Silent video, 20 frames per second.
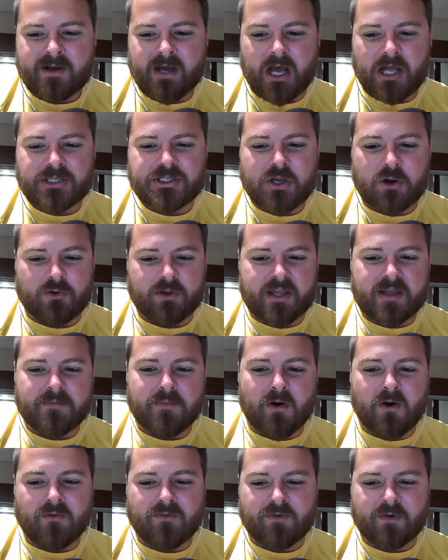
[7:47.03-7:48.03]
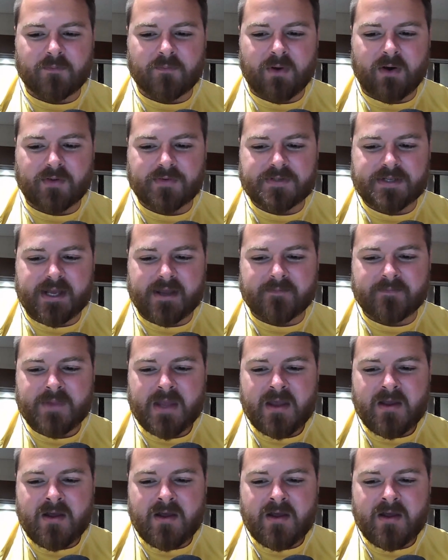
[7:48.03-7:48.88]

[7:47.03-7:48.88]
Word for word: uh, Turkey Bowl football team.